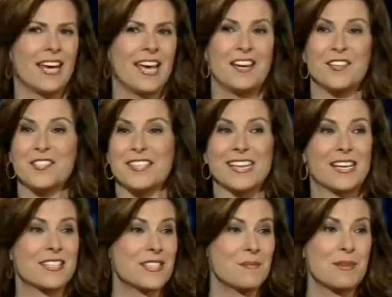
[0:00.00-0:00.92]
Here's the
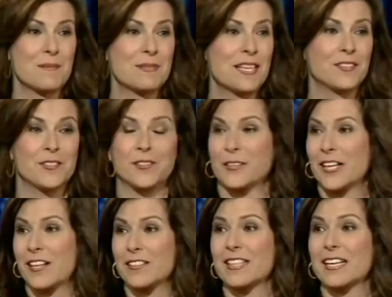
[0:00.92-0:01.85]
thing. Sometimes I look
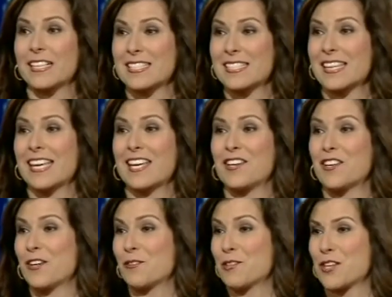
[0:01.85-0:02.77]
around and I see,
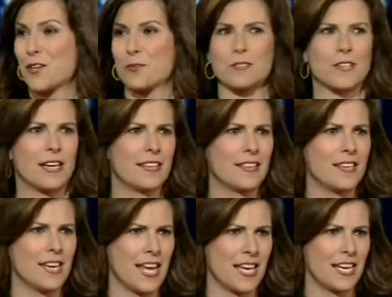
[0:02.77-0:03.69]
you know, shows like The
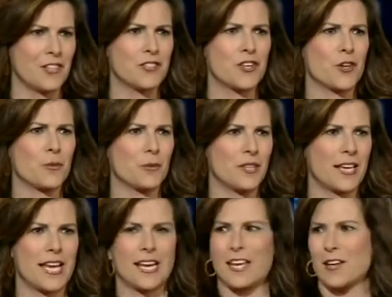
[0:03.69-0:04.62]
Nanny Show where the
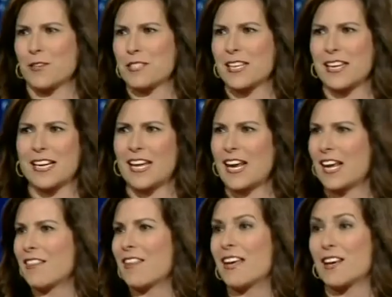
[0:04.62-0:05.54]
nanny goes in, and
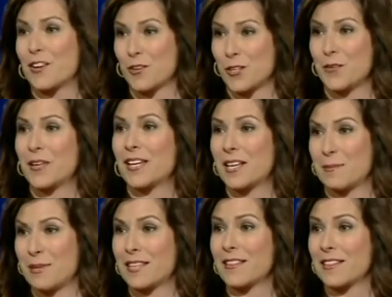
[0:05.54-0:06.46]
I think, are you kidding
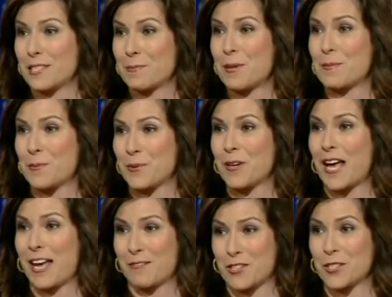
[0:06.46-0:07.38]
me that these people
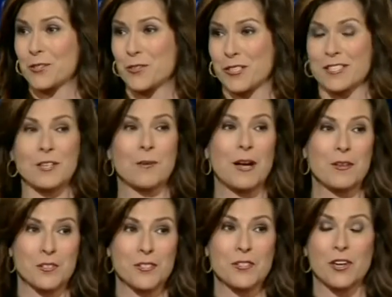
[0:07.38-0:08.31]
have children? So I'll
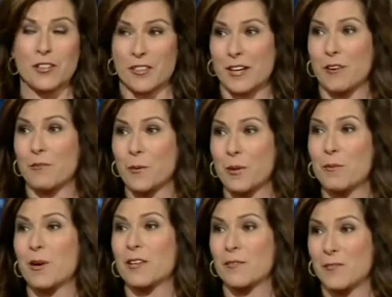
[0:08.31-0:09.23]
start there. If we
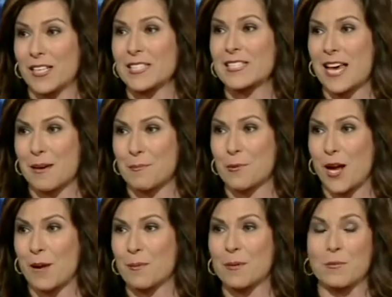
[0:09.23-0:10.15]
want to fix that
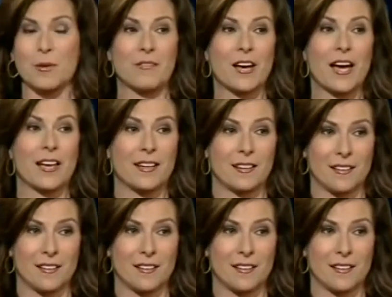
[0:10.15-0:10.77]
problem, we've got